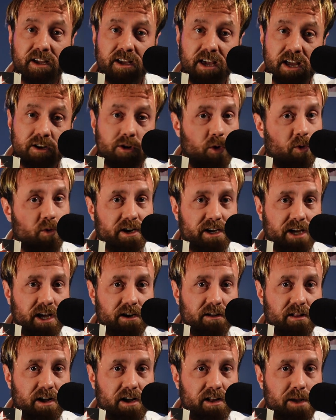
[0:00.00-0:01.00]
Kindle, or
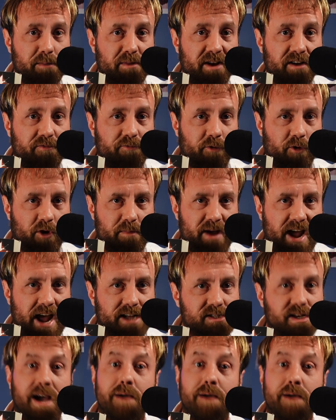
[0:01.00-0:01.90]
Kindle Unlimited formats.